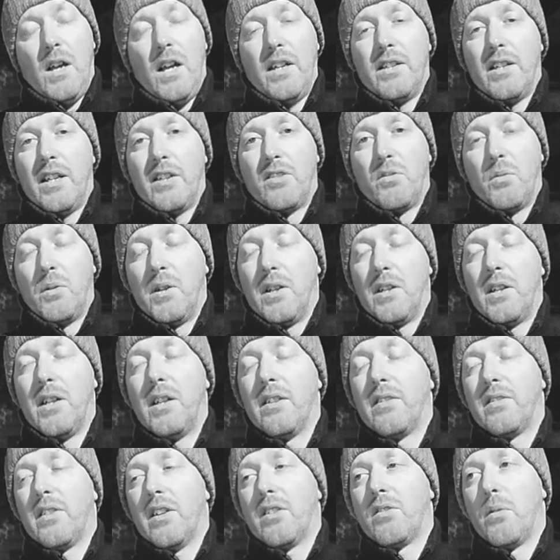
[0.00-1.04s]
and that's what it
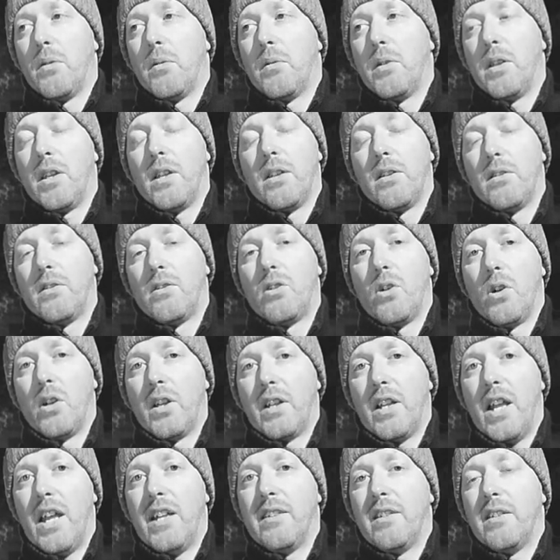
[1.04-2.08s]
is. That's why we call
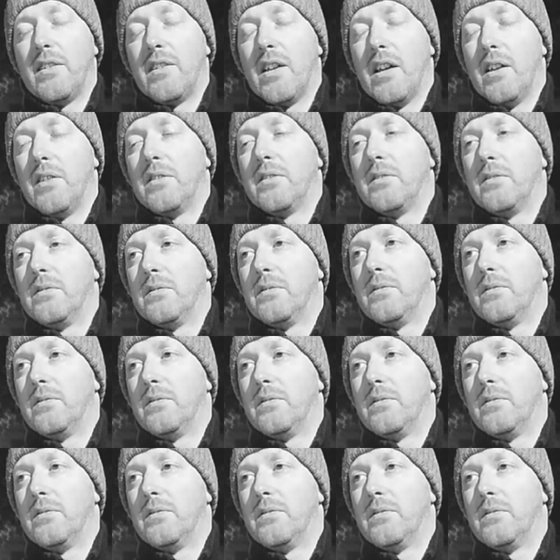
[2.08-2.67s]
it Antitown.